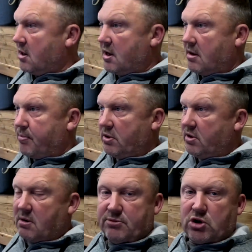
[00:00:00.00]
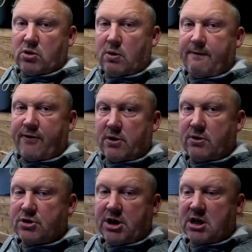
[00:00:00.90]
but I'm sure you'll
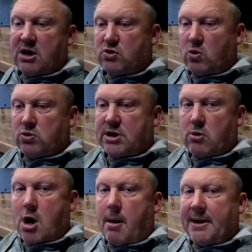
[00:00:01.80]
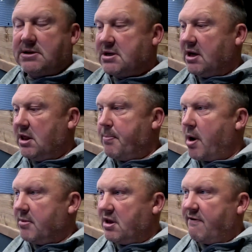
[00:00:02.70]
find us. You can also comment in the
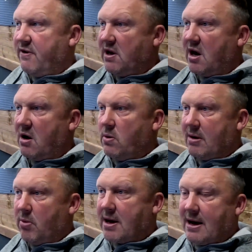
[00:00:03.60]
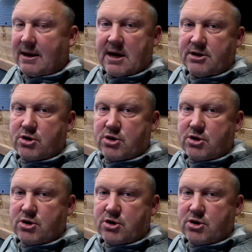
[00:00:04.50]
bottom of this video and we can get